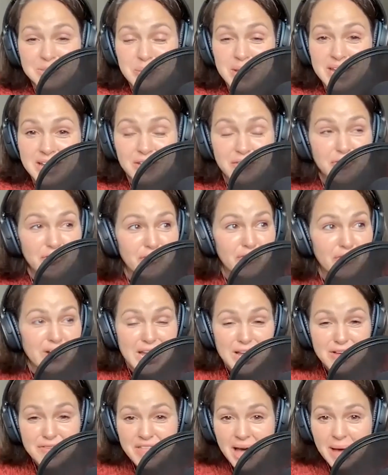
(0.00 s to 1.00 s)
being free
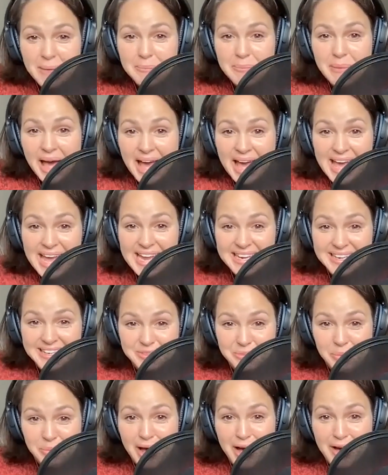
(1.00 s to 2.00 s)
of that pain
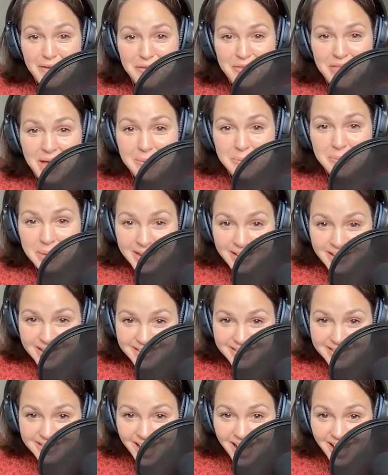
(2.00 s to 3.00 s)
as well for that period
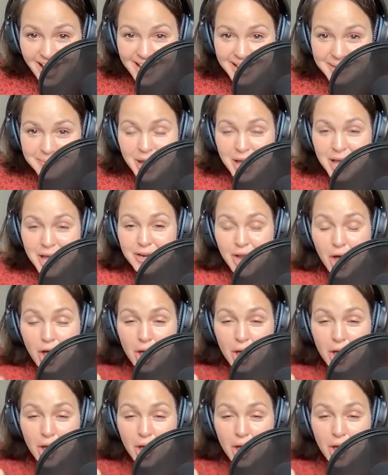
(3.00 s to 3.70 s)
of time. No